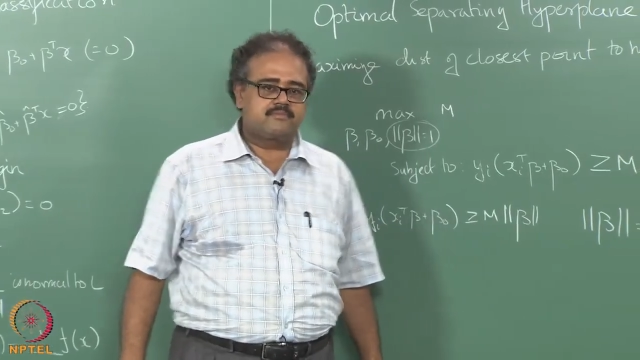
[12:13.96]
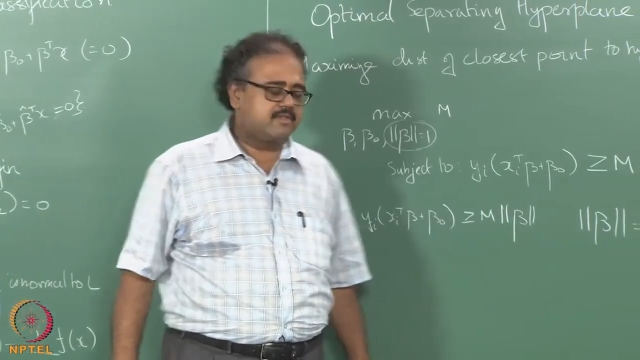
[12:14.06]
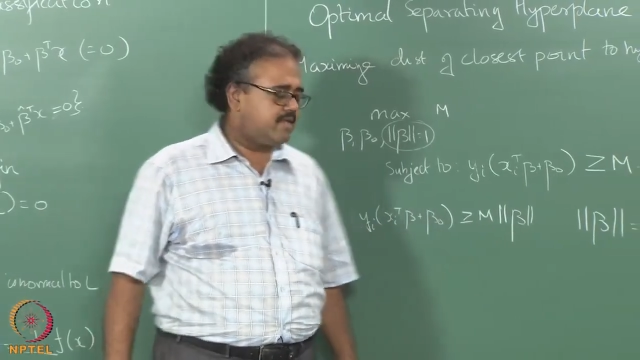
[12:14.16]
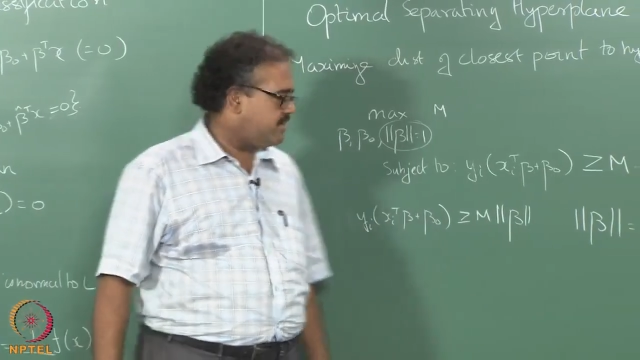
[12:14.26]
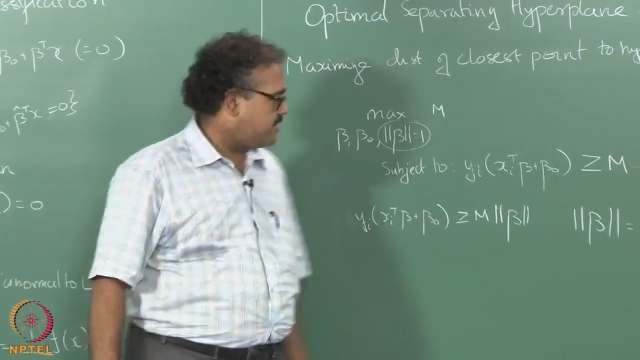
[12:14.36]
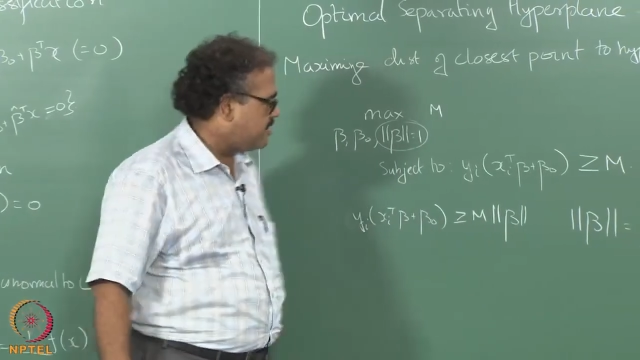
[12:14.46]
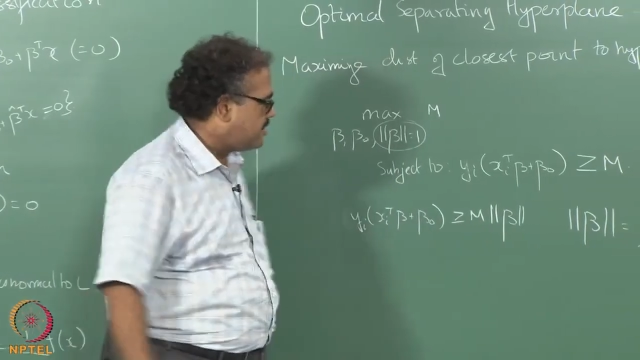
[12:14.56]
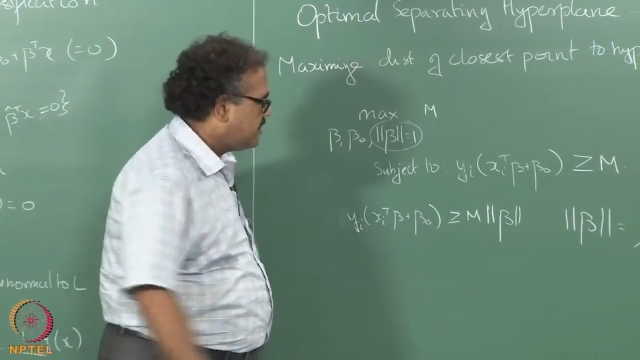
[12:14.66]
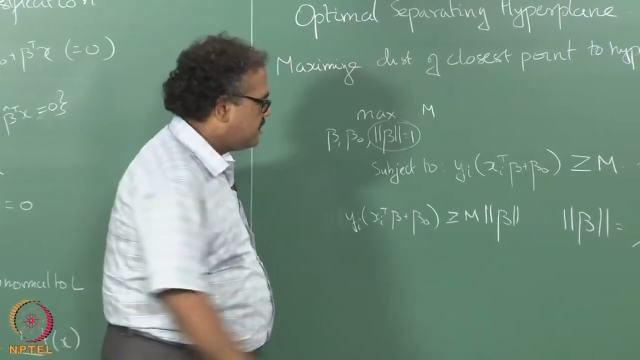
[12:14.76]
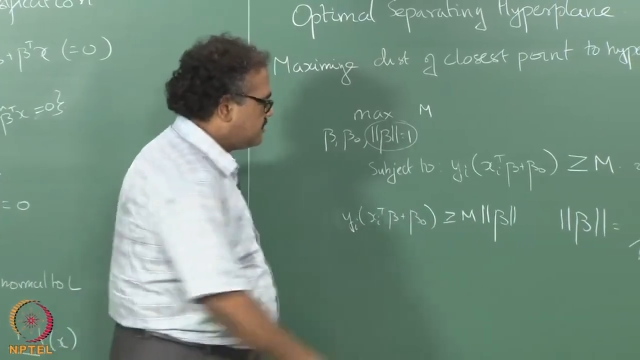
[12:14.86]
Okay.
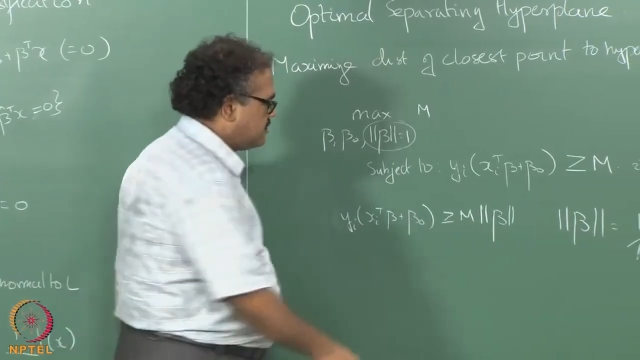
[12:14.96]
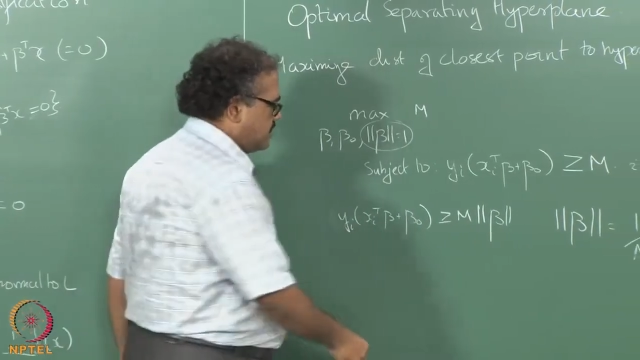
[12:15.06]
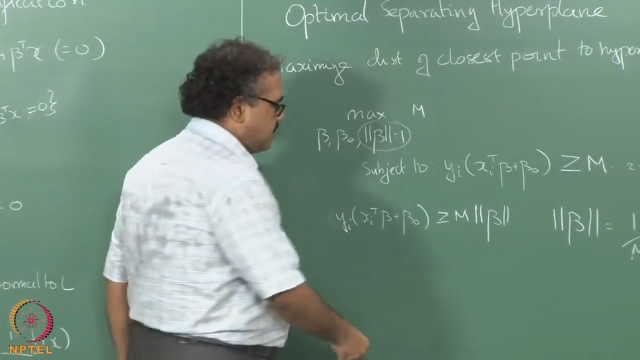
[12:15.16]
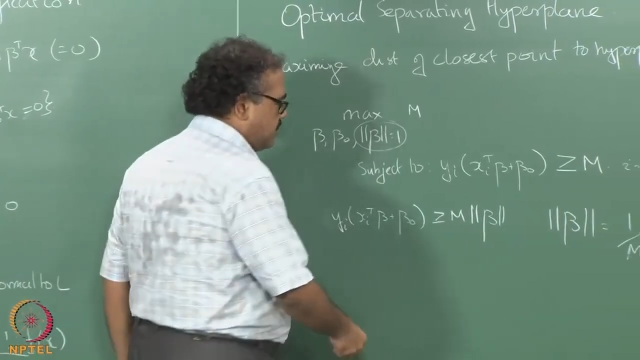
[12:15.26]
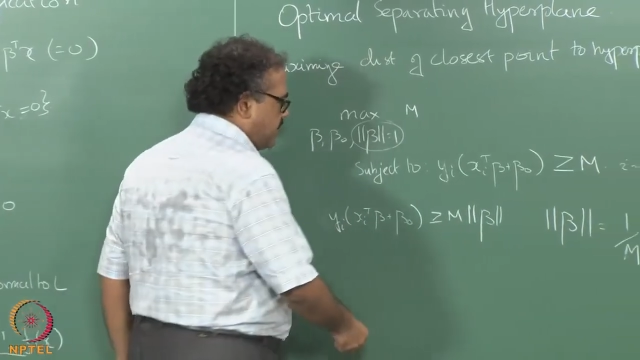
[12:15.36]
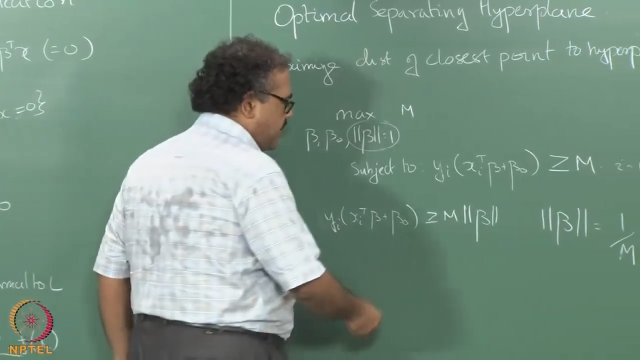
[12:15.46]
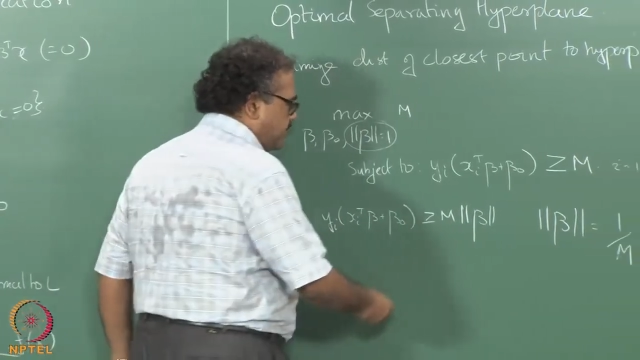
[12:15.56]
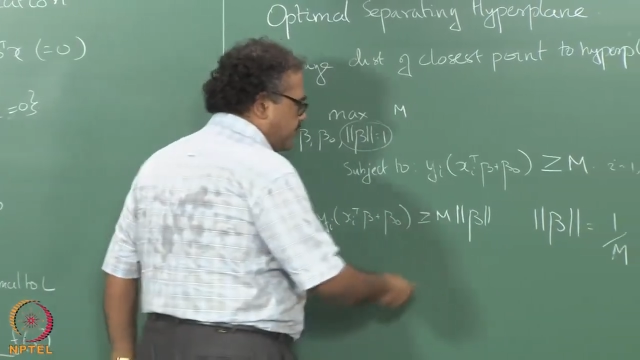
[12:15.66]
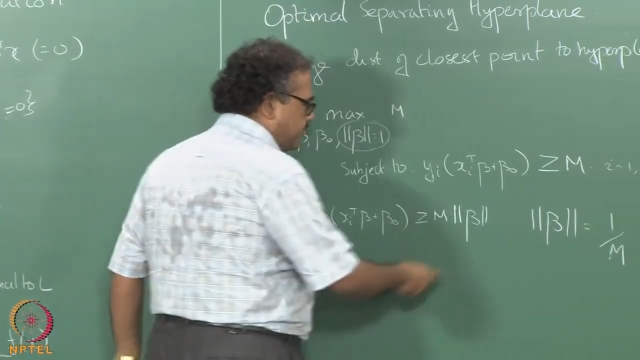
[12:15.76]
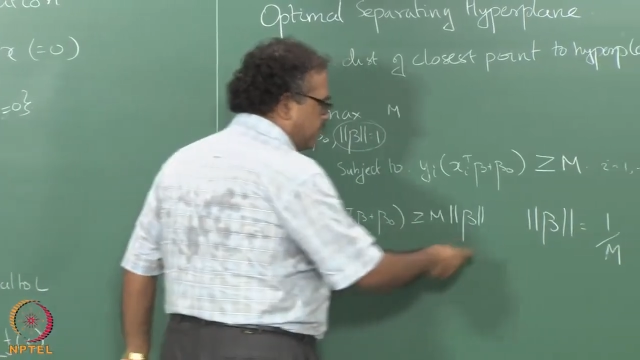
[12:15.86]
So now what
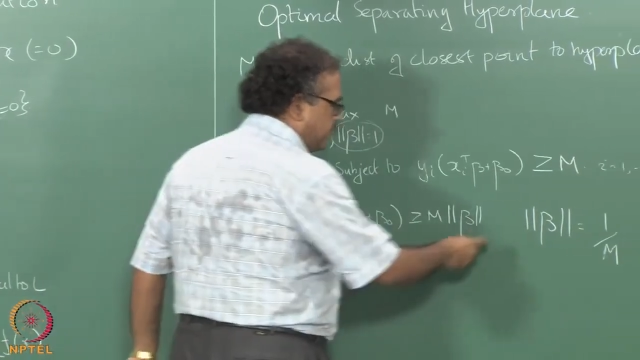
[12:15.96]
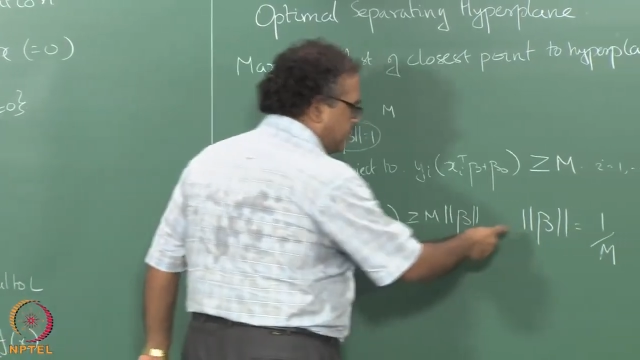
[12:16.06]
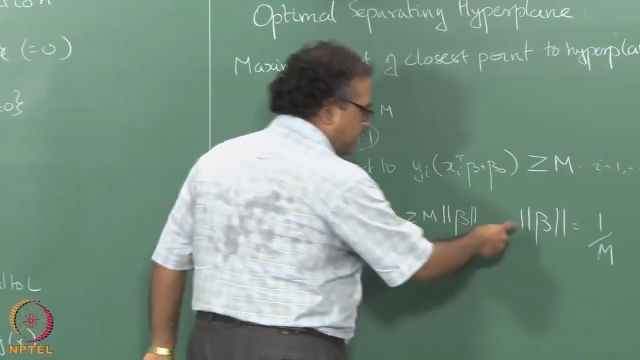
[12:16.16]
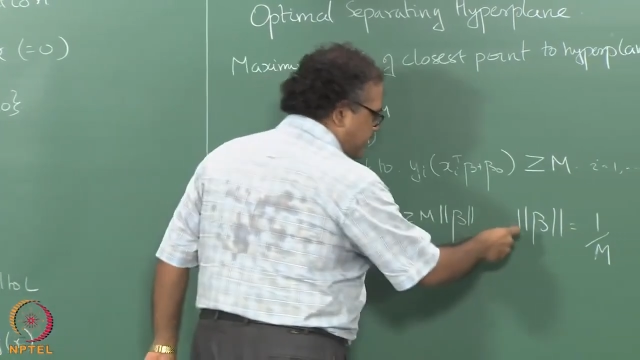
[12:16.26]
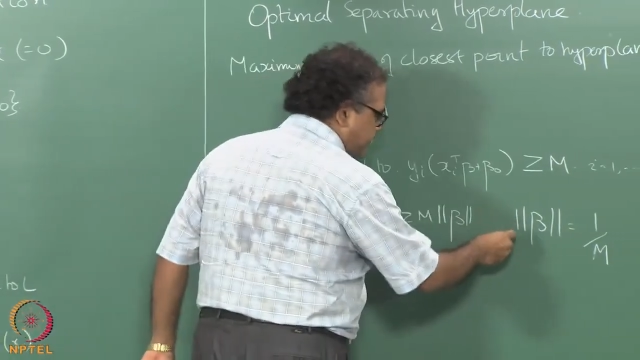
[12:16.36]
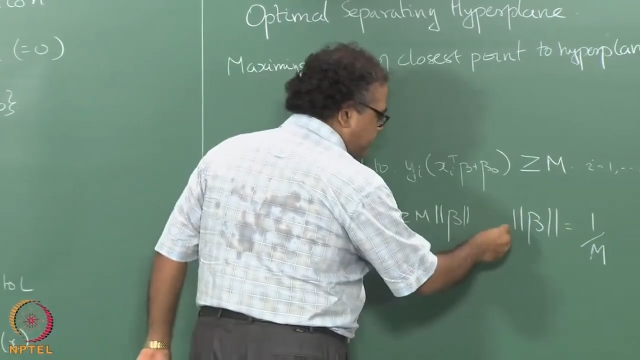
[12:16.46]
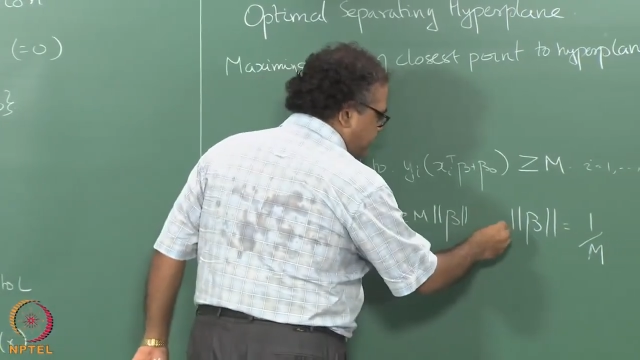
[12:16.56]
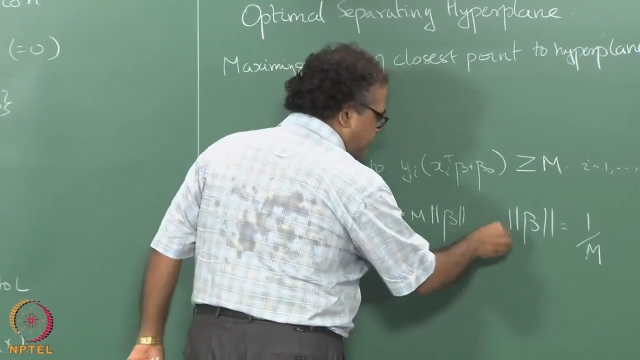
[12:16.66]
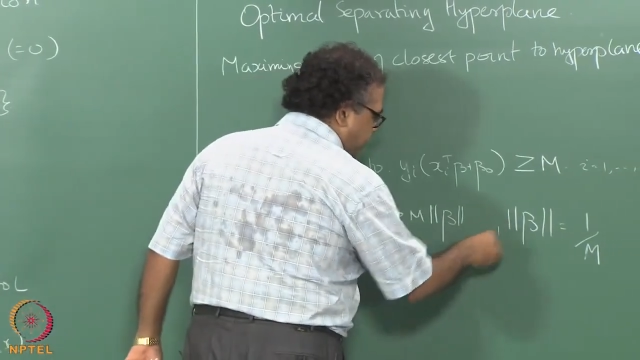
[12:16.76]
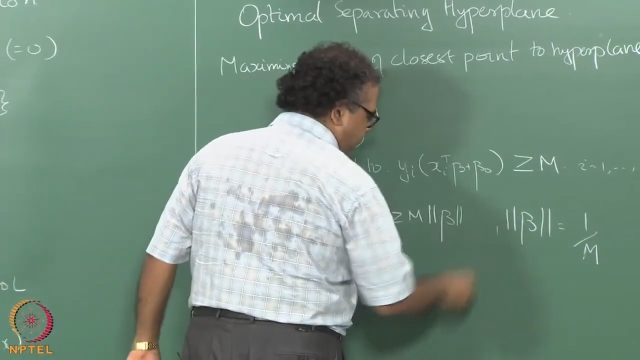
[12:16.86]
happens if I
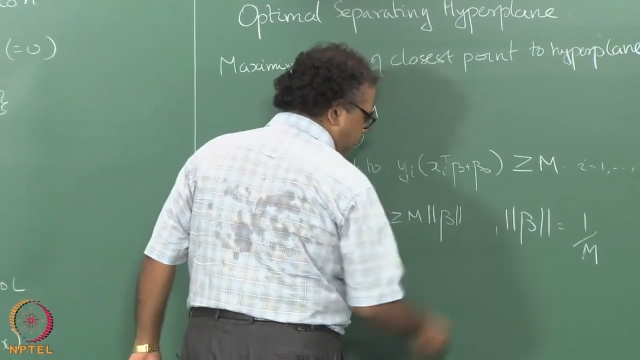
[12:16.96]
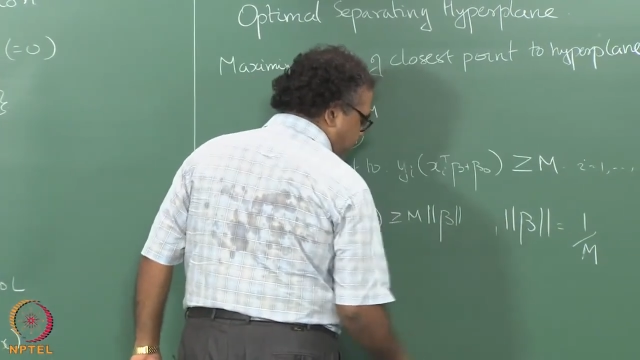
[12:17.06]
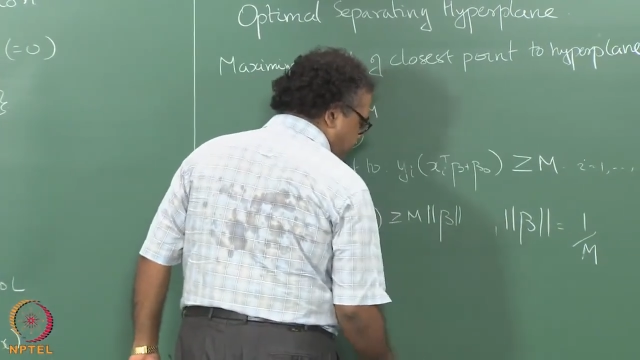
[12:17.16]
set that?